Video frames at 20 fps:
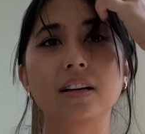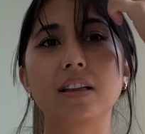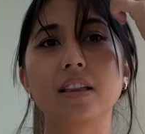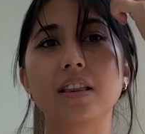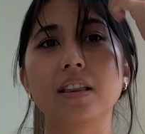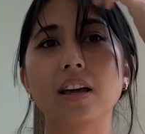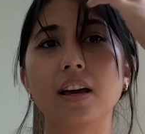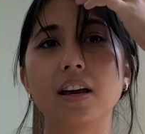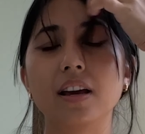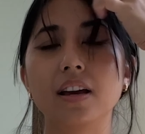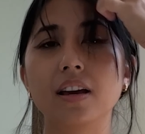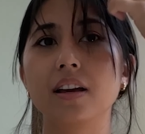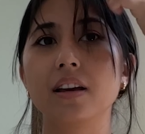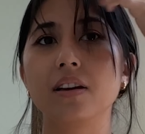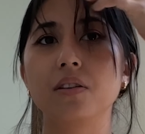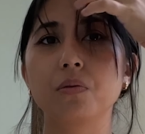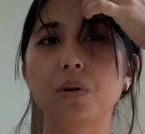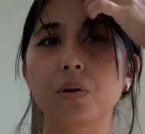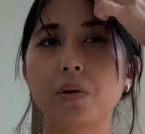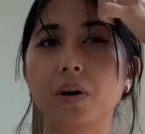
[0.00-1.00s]
they
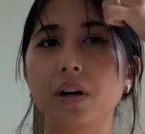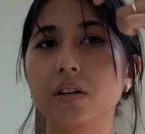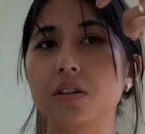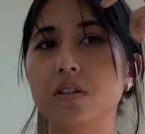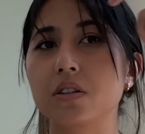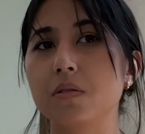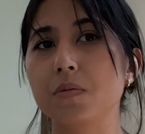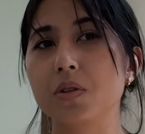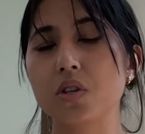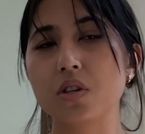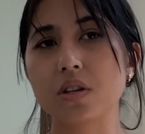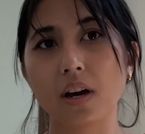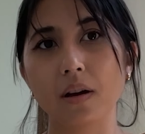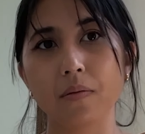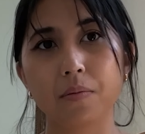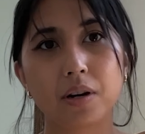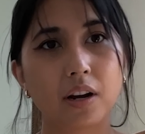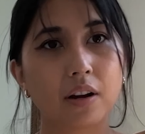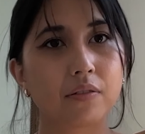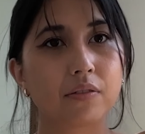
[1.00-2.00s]
require so much time
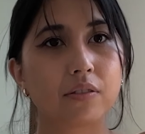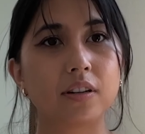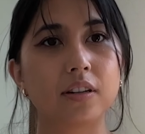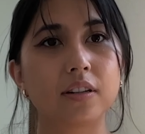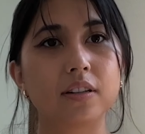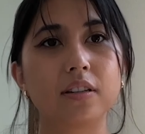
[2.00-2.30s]
and effort.